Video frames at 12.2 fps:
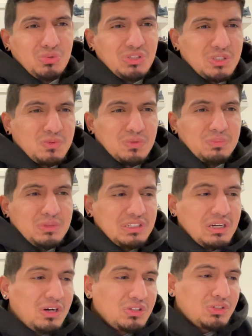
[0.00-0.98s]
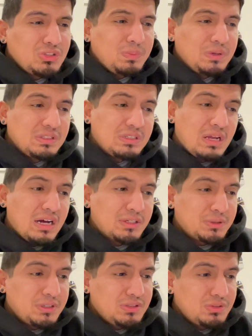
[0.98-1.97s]
just from the colors, but it's not
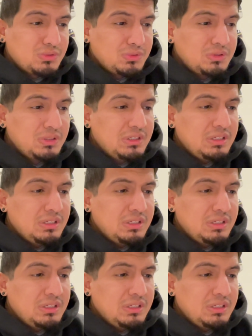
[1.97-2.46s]
grade school.